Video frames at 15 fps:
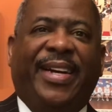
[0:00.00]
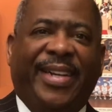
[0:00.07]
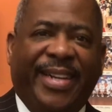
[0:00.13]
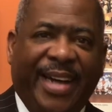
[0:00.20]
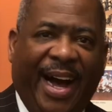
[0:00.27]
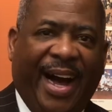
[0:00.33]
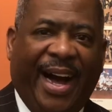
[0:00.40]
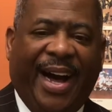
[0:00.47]

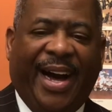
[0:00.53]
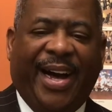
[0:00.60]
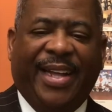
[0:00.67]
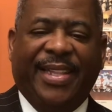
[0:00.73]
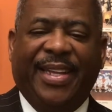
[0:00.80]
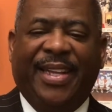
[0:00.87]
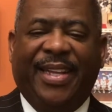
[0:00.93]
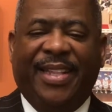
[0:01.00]

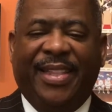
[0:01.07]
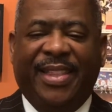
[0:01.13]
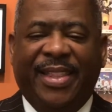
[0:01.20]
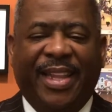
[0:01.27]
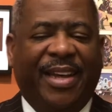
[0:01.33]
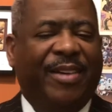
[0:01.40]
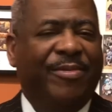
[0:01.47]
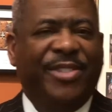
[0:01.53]
God
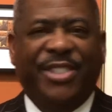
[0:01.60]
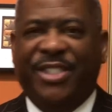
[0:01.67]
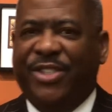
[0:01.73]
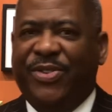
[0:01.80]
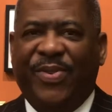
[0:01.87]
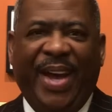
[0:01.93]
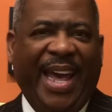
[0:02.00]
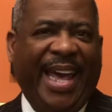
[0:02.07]
loves
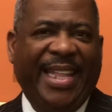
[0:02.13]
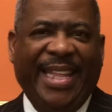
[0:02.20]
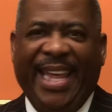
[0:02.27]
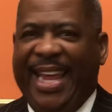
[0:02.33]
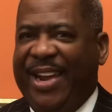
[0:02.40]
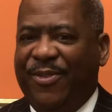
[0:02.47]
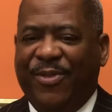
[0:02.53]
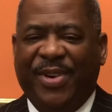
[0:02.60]
you at
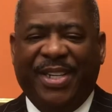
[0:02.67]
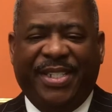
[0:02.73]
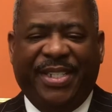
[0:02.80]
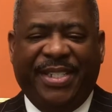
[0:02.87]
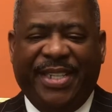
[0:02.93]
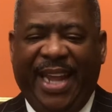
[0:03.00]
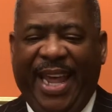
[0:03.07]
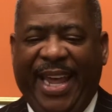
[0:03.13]
every
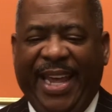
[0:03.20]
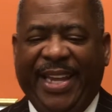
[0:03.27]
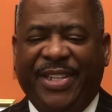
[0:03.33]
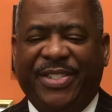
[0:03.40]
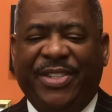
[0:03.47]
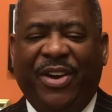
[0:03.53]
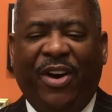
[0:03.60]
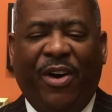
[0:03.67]

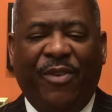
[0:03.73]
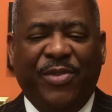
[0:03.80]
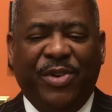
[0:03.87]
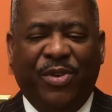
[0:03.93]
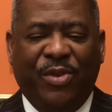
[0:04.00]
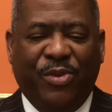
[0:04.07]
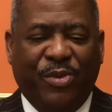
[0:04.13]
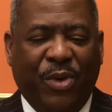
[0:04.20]
stage of
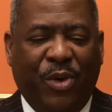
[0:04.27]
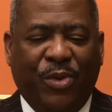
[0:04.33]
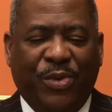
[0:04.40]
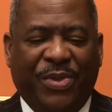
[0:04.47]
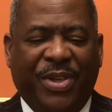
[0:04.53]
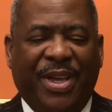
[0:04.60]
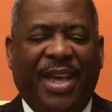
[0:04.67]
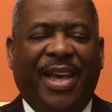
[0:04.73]
your
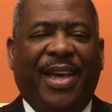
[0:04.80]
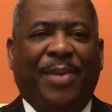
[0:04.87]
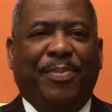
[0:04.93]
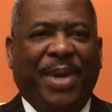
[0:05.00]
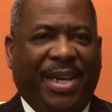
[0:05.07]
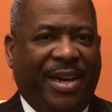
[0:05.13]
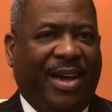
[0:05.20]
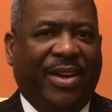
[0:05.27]
growth
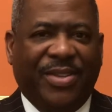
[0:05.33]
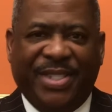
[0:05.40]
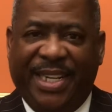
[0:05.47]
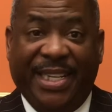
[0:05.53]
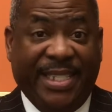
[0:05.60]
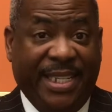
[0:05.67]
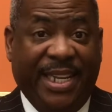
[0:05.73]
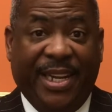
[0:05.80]
because
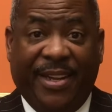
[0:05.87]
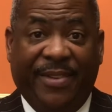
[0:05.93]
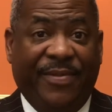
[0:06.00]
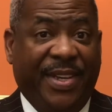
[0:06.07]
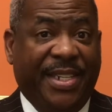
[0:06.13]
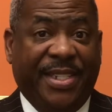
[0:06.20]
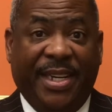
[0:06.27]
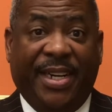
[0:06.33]
his love
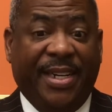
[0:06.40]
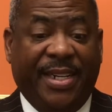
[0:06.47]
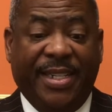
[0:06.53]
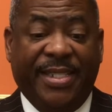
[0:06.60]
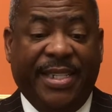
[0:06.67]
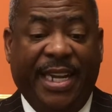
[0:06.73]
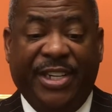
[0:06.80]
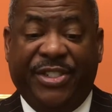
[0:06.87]
is
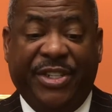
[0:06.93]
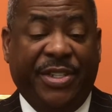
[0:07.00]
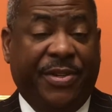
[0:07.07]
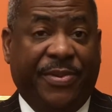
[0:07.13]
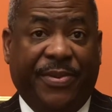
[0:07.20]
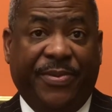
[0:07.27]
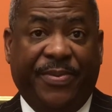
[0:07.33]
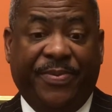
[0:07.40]
unconditional.
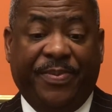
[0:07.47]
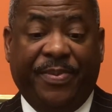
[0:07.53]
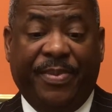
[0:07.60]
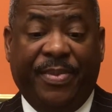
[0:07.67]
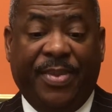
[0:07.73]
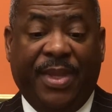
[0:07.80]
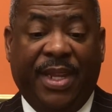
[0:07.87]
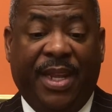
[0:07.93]

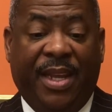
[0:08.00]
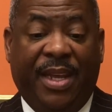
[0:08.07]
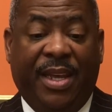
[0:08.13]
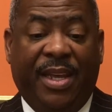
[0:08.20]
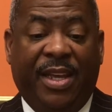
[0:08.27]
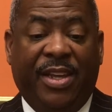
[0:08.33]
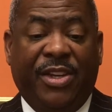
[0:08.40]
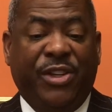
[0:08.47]

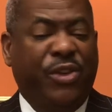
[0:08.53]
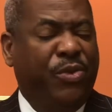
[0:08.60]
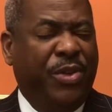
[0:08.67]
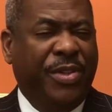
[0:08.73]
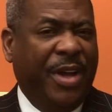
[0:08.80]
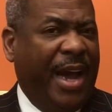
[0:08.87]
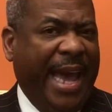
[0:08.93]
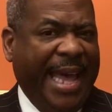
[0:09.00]
You do
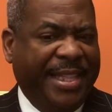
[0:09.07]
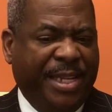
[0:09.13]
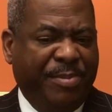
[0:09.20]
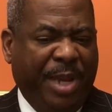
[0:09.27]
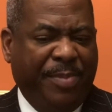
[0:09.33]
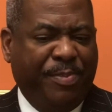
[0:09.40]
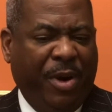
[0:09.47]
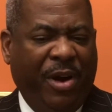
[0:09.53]
not have to
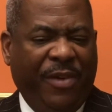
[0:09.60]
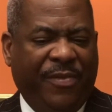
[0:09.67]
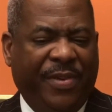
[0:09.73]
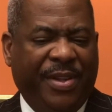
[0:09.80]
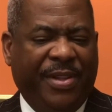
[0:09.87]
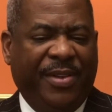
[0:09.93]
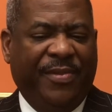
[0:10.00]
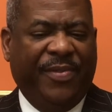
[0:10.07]
be
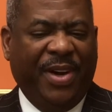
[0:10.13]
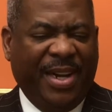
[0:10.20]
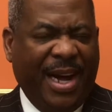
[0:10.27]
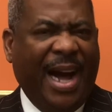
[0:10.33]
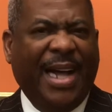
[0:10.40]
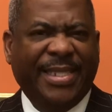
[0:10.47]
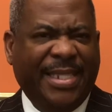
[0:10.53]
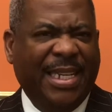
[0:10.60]
perfect for
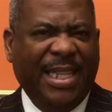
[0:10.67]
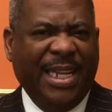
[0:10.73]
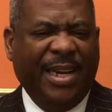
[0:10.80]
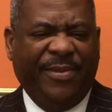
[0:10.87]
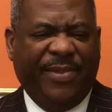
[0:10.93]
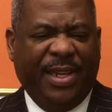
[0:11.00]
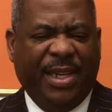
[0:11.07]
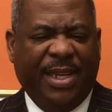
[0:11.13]
God to
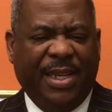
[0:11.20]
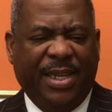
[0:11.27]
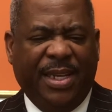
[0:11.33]
love you.